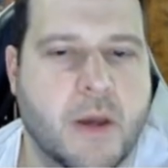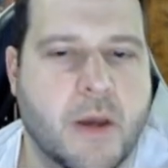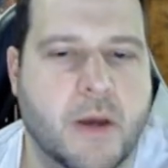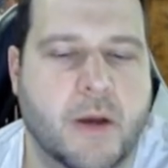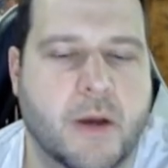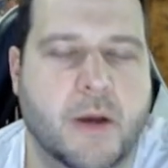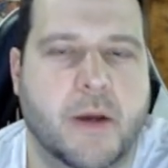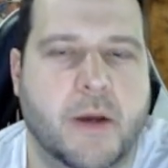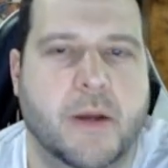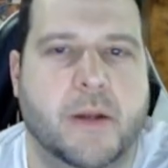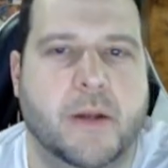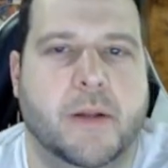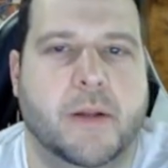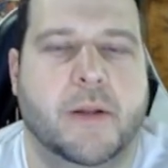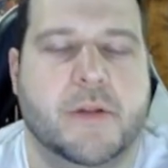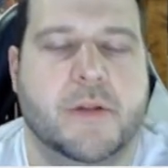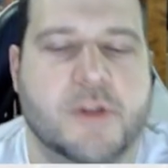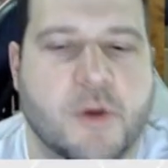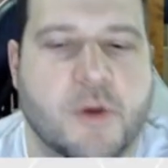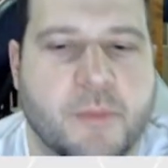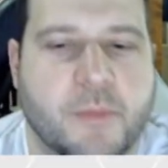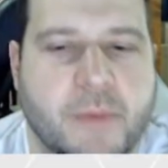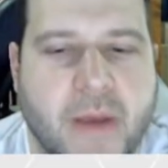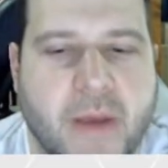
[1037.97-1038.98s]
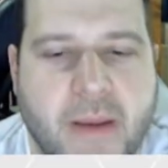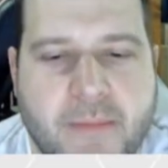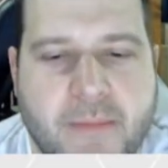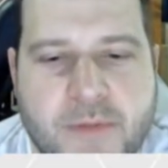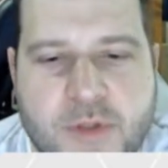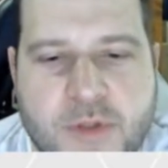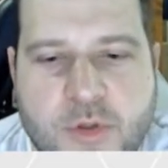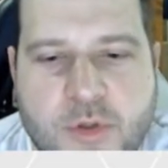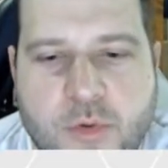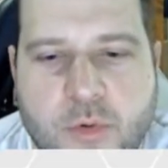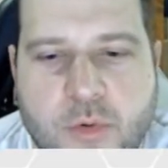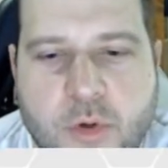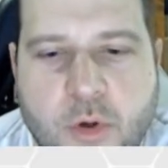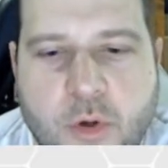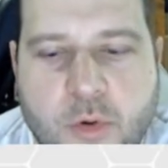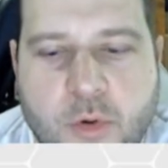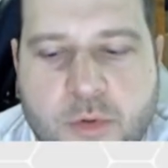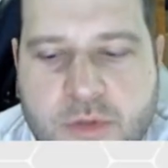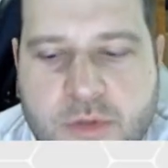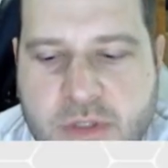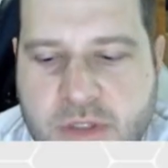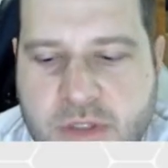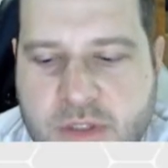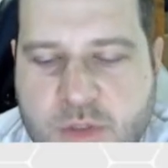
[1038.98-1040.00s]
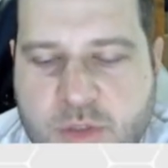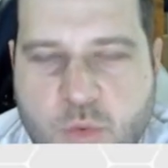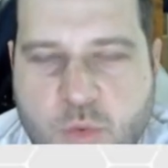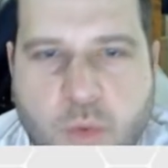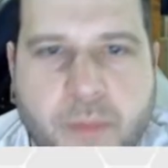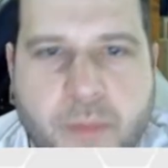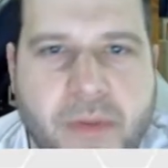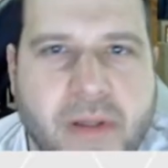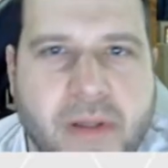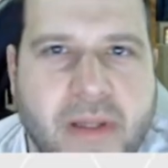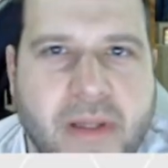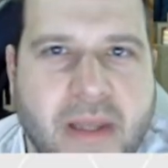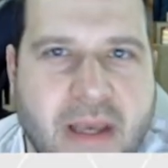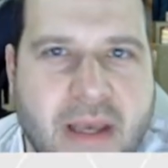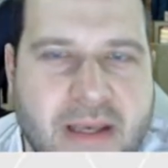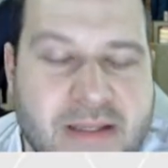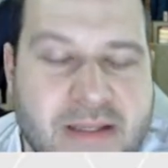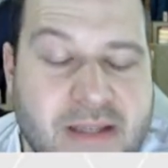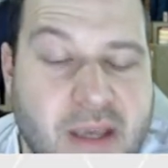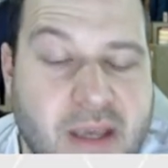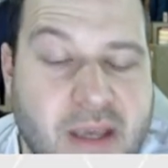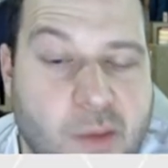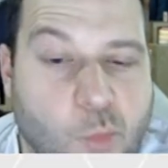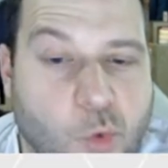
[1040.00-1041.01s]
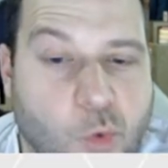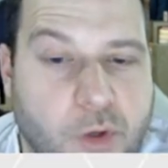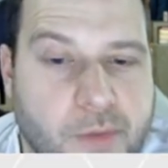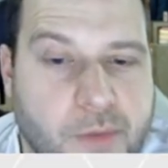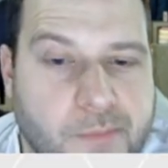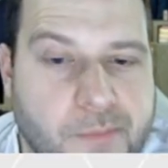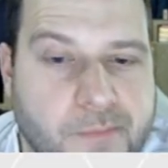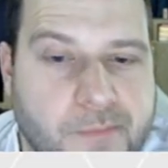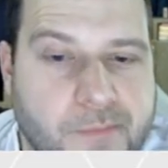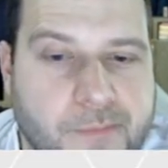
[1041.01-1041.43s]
All right. Let's hope game 2 goes as swimmingly as game 1.